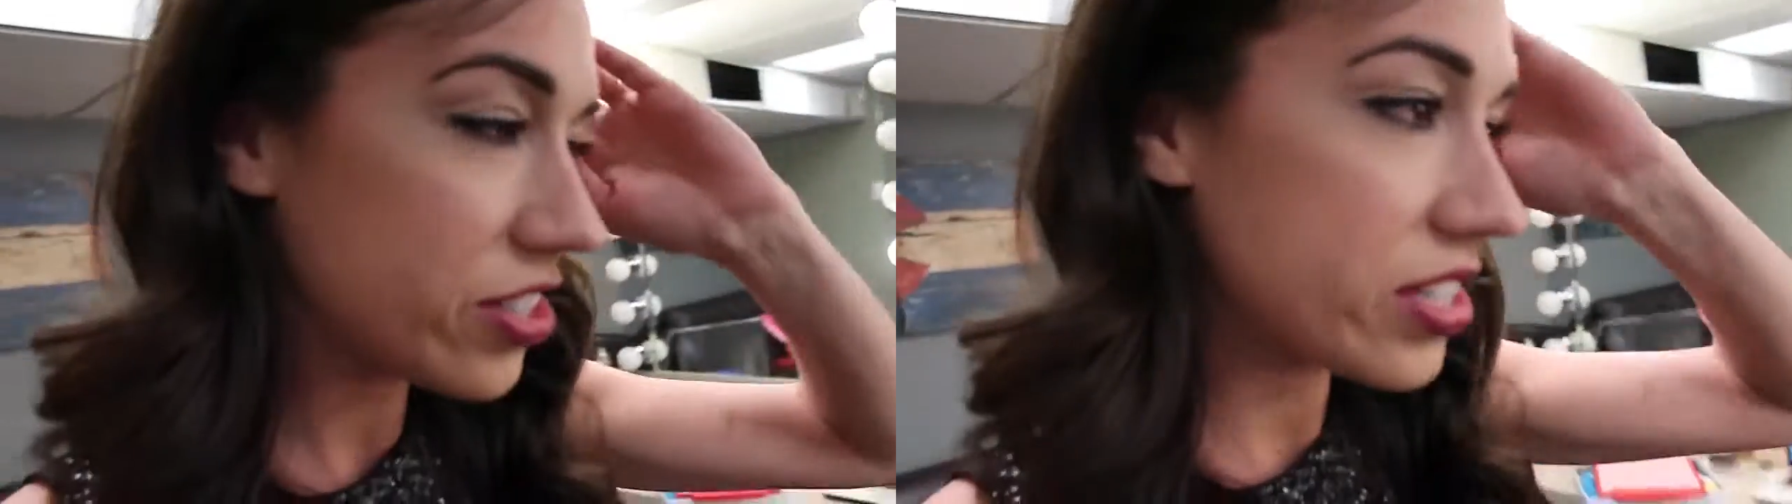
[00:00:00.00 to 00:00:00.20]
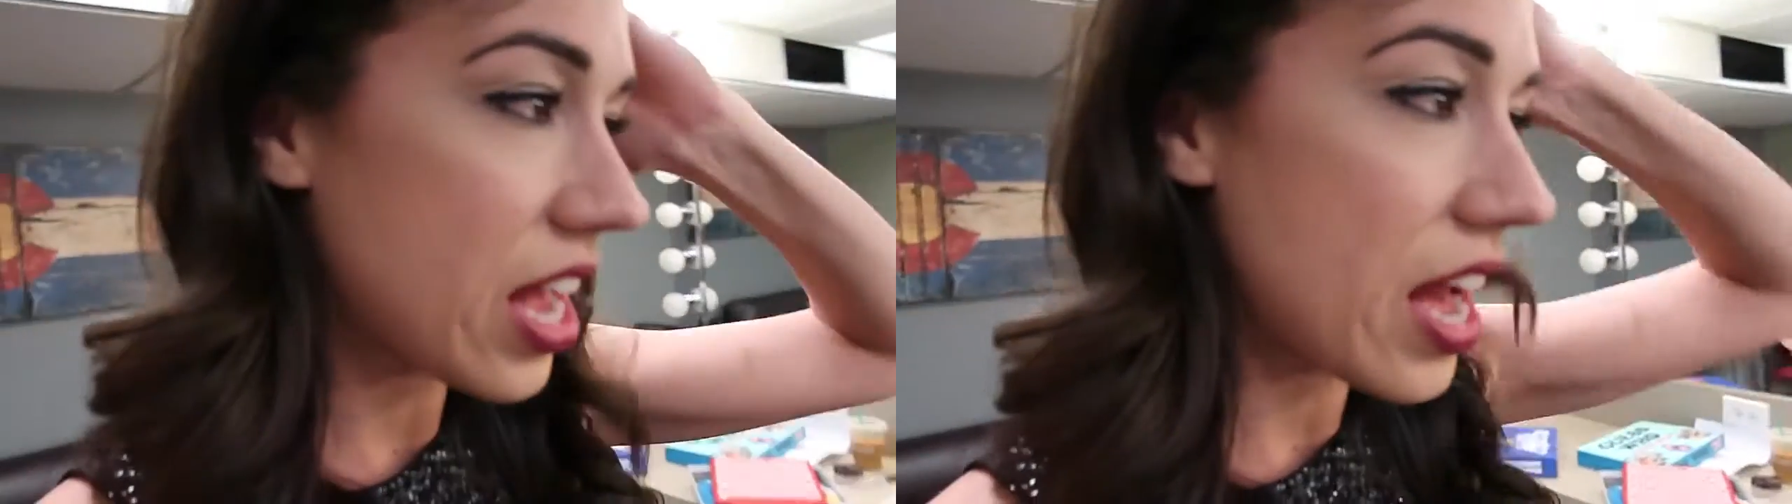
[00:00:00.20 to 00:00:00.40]

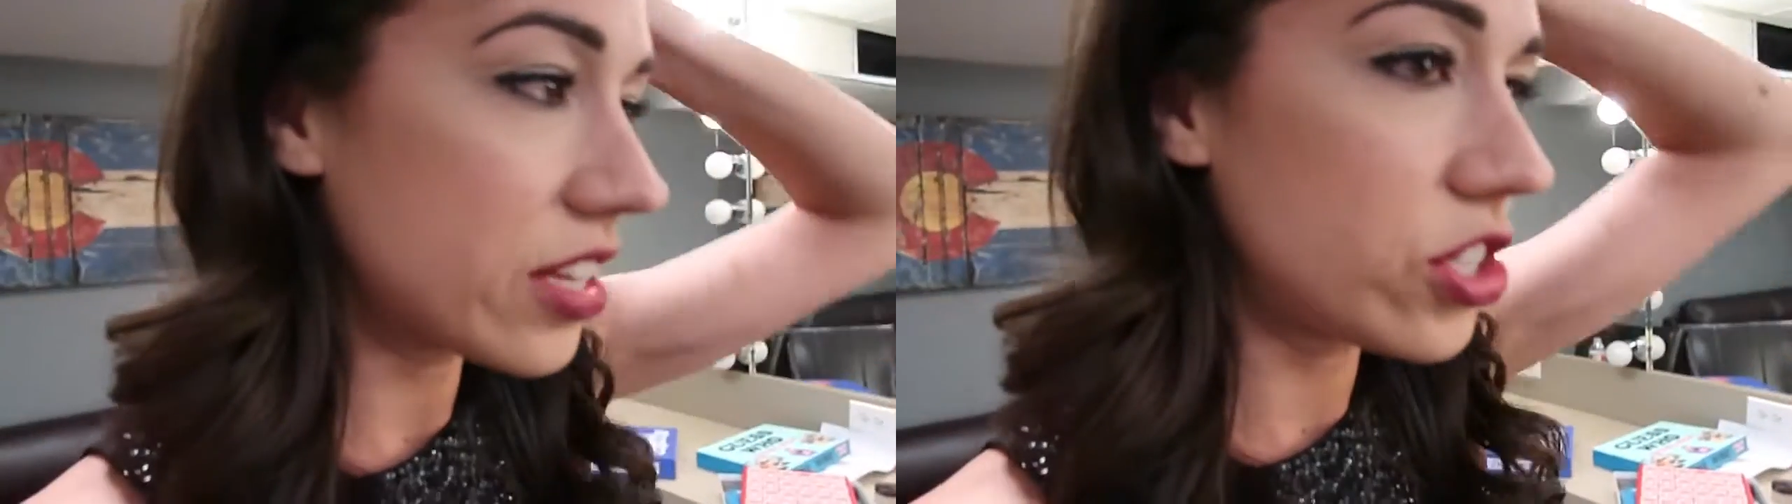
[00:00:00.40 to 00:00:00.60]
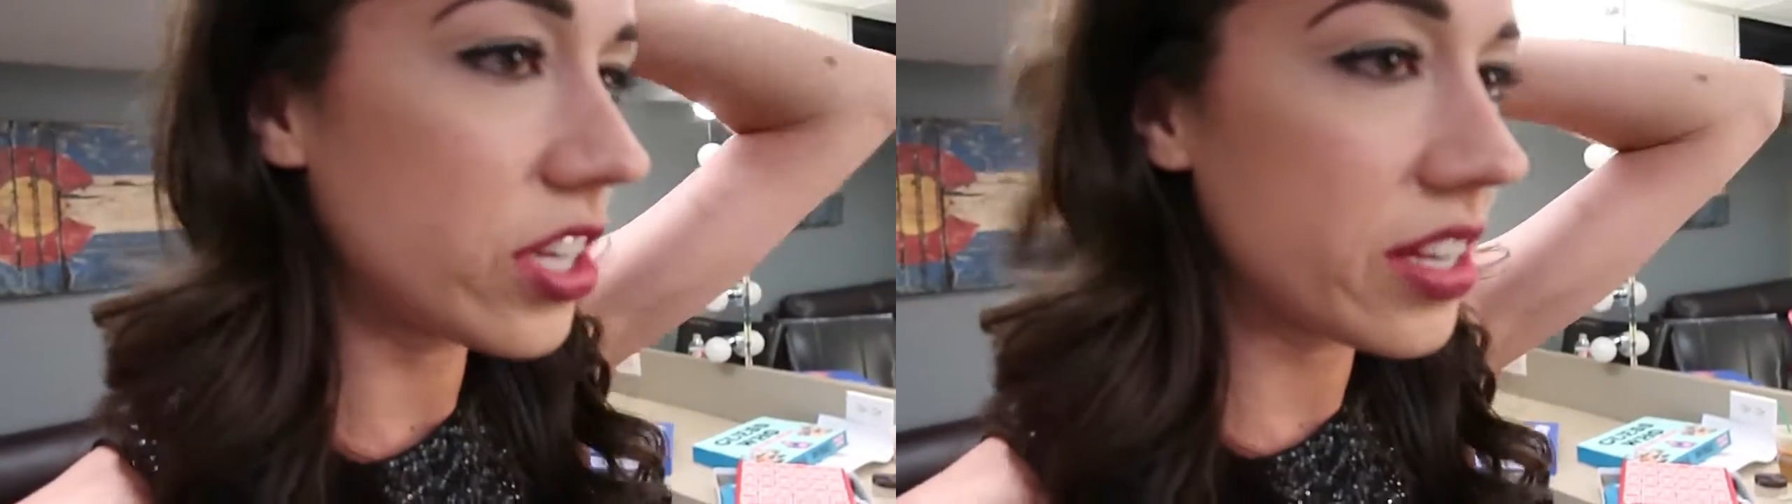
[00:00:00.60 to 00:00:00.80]
just uh,
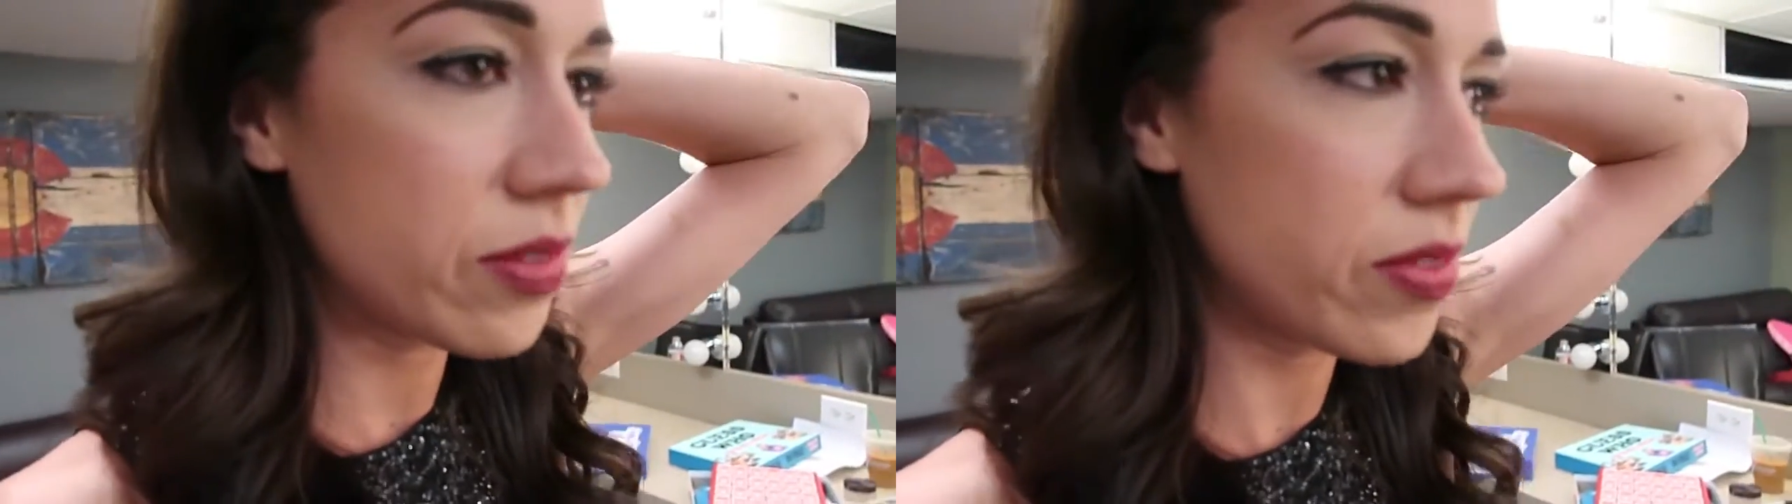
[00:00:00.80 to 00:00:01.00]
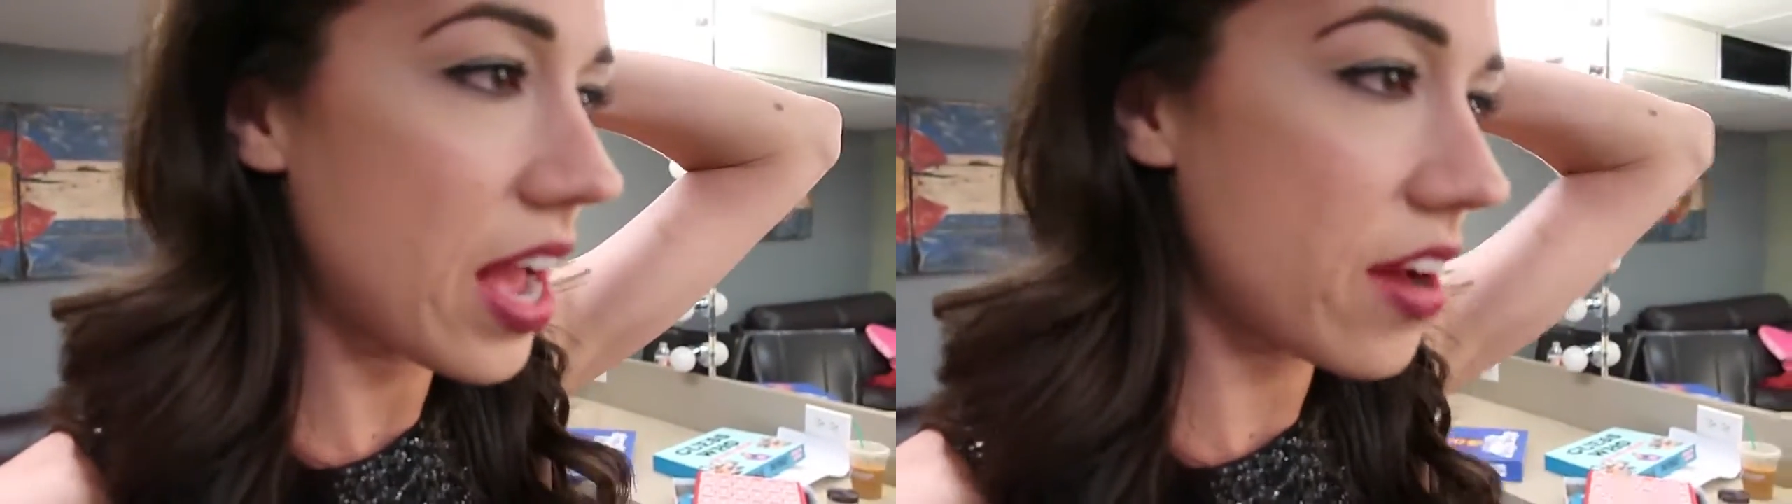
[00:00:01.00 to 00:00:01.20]

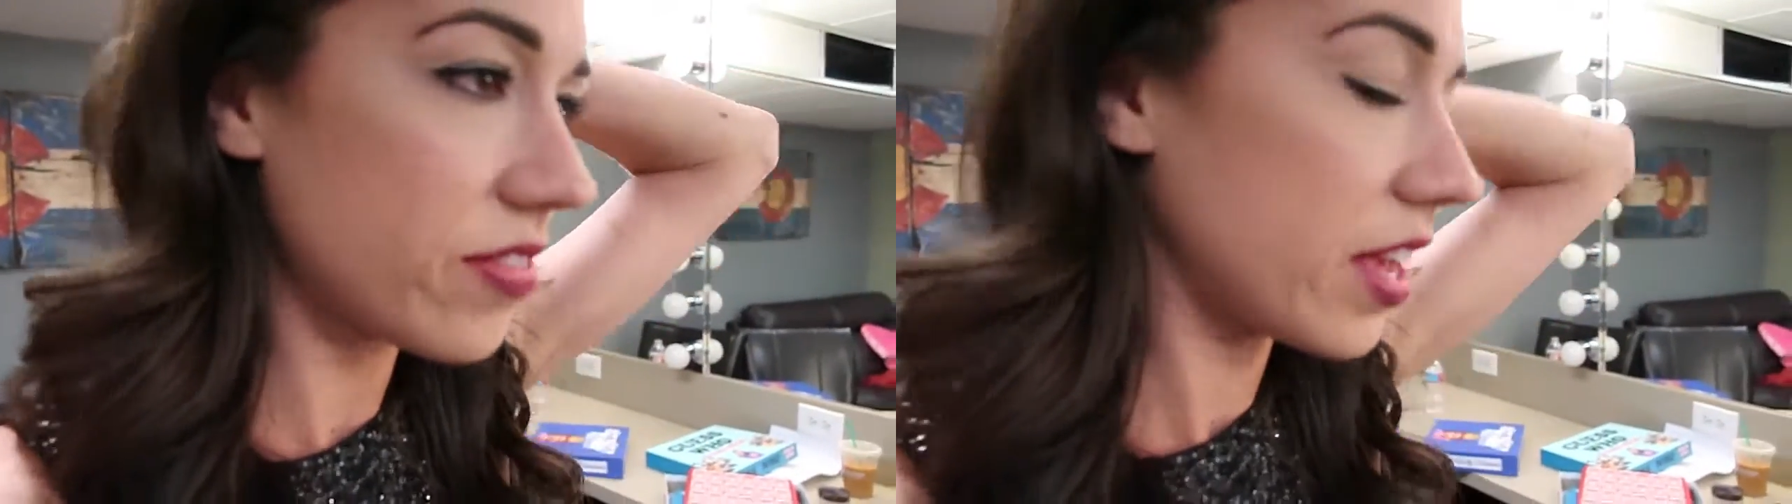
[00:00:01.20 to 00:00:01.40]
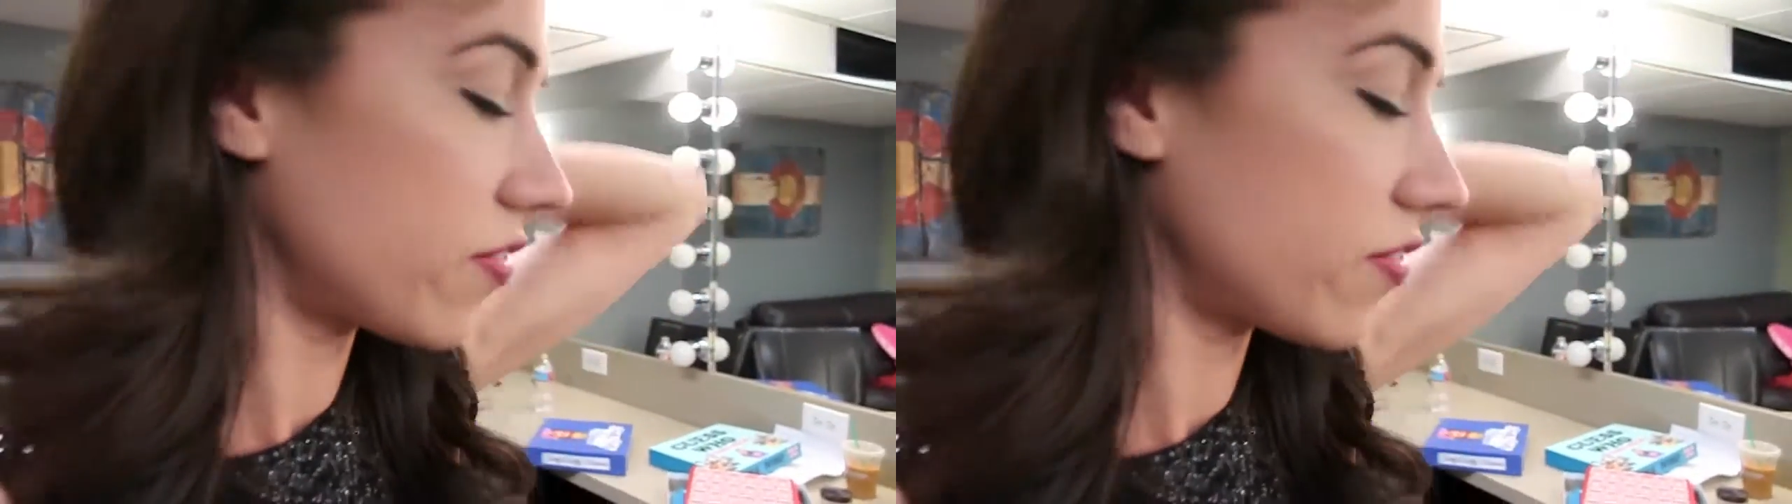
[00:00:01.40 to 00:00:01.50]
chilling. We have like